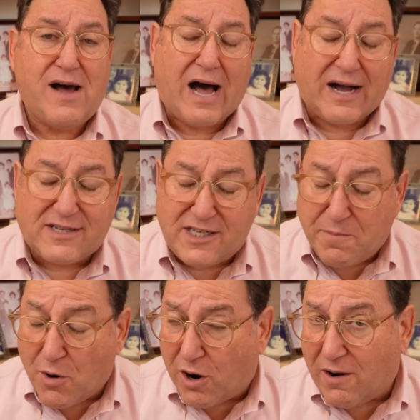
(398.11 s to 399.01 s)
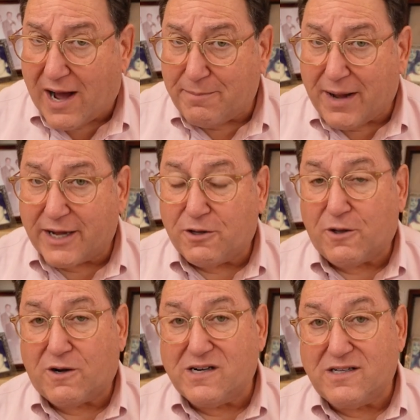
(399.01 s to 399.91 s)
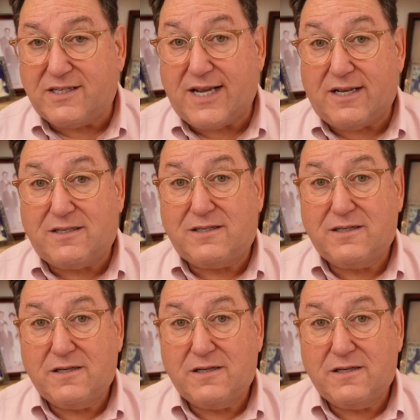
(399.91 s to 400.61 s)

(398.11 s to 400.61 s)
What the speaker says: oxymoron, Michael Oren says.